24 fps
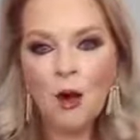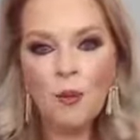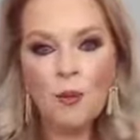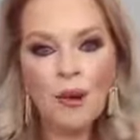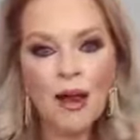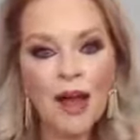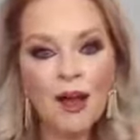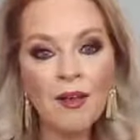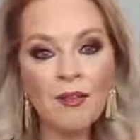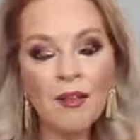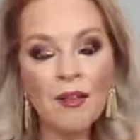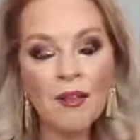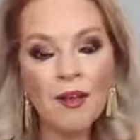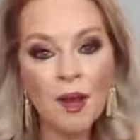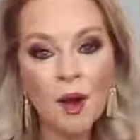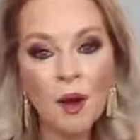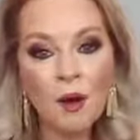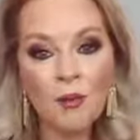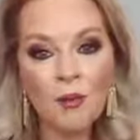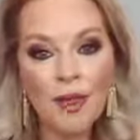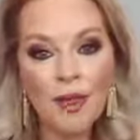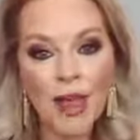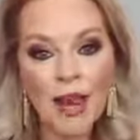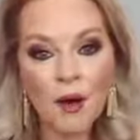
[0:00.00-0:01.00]
We also
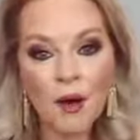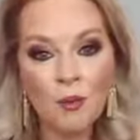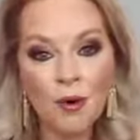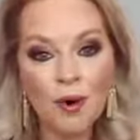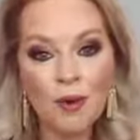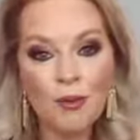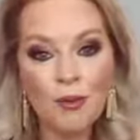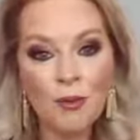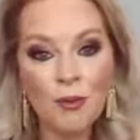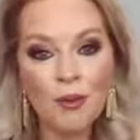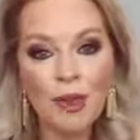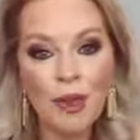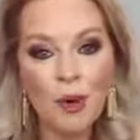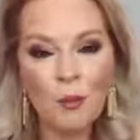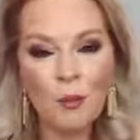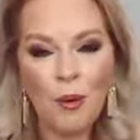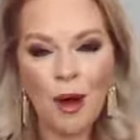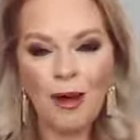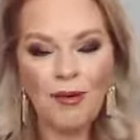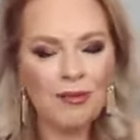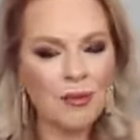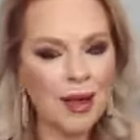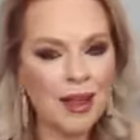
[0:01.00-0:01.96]
know that it works really well